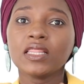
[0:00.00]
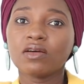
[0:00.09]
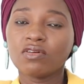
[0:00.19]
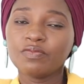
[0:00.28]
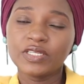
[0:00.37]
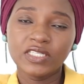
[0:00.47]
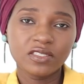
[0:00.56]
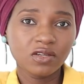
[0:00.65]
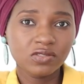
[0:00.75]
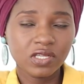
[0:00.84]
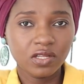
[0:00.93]
There will be
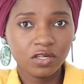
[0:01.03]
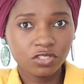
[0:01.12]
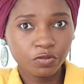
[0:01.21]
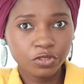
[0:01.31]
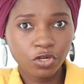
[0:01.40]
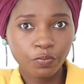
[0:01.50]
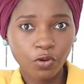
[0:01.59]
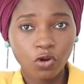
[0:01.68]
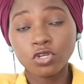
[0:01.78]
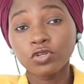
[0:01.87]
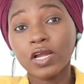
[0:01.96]
details in the description
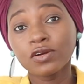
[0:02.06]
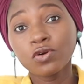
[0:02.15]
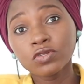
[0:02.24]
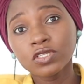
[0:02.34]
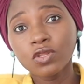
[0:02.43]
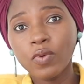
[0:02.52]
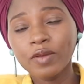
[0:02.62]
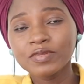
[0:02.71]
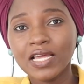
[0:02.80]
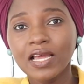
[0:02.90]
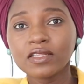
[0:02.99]
box, or you can go to the
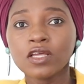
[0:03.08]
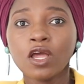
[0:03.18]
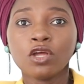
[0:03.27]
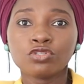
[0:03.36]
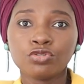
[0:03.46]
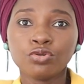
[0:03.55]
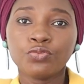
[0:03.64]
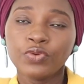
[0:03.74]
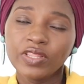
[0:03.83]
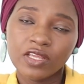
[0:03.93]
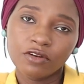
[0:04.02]
website to
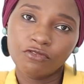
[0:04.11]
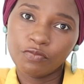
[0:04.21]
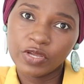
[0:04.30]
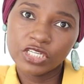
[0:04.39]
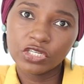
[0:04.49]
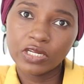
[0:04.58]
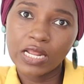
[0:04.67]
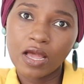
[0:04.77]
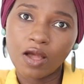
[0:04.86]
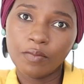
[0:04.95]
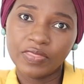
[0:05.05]
read the information
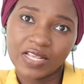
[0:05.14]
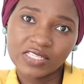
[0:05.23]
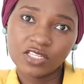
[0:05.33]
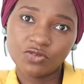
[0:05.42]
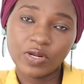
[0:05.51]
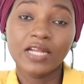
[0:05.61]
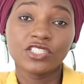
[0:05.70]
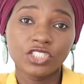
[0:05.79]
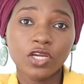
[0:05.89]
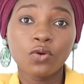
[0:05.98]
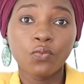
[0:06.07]
necessary and
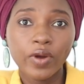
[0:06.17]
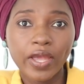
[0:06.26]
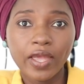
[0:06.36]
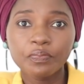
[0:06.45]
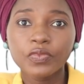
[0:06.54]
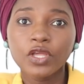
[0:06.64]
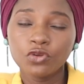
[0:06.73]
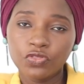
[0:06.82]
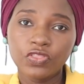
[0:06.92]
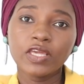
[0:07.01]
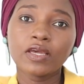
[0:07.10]
check where
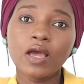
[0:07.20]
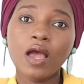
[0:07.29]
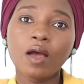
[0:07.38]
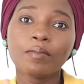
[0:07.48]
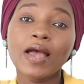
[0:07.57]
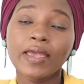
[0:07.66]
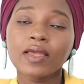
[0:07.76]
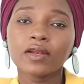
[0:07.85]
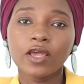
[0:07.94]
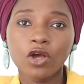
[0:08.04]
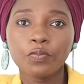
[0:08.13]
you think I
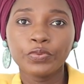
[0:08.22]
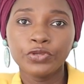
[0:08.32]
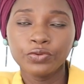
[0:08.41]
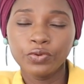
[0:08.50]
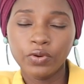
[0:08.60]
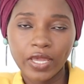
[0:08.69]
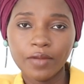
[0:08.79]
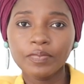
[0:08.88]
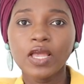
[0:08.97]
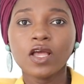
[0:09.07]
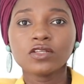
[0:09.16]
can help you.
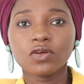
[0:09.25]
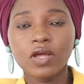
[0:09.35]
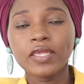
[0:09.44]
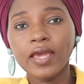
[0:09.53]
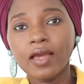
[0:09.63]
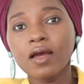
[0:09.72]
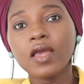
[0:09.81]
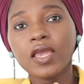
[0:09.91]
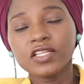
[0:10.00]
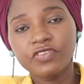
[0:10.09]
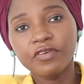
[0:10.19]
Okay, so yeah,
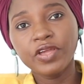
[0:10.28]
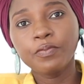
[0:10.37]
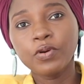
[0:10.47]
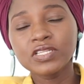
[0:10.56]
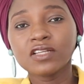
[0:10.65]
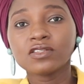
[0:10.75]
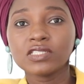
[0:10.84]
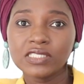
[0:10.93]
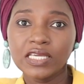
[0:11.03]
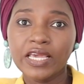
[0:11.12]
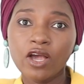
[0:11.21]
it's very important to
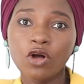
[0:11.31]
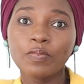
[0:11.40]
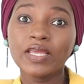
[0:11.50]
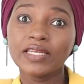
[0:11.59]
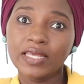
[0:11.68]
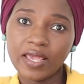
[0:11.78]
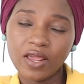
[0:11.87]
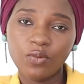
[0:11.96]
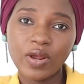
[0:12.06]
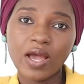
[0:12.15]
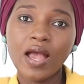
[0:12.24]
seek help in the
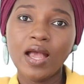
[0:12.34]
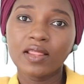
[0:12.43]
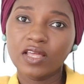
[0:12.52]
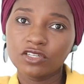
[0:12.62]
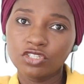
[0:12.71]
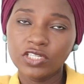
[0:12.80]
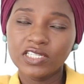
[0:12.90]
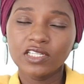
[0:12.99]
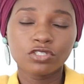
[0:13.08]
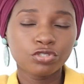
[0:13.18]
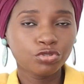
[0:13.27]
area that you
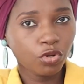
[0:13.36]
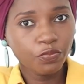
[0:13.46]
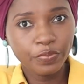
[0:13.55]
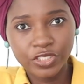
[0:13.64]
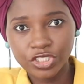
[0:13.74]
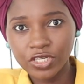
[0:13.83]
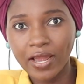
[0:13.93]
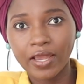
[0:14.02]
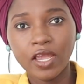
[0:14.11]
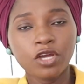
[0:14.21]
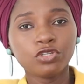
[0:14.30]
need it. Don't be shy.